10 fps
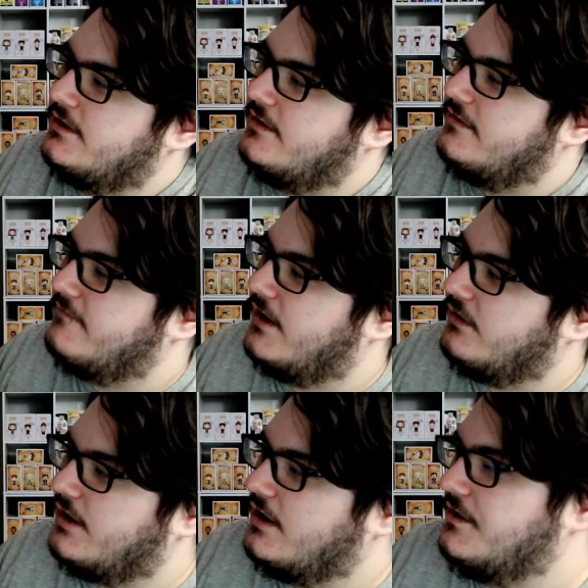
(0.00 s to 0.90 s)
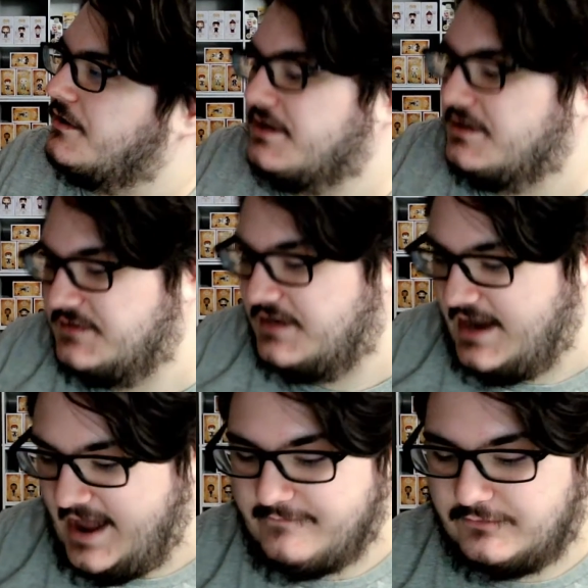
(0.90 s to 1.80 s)
The final card is an
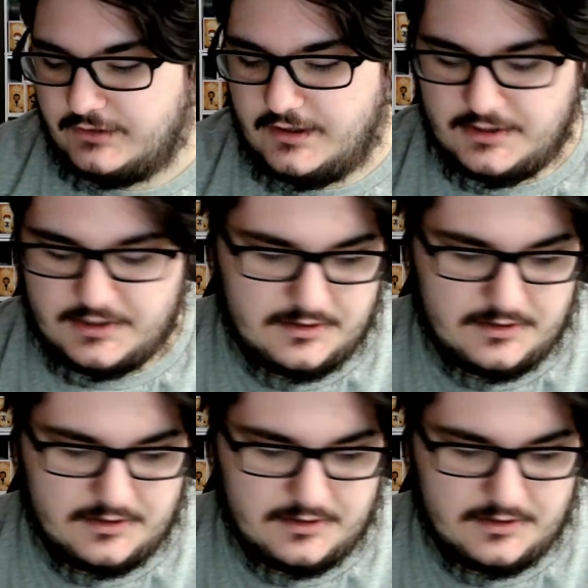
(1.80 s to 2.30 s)
Avalugg.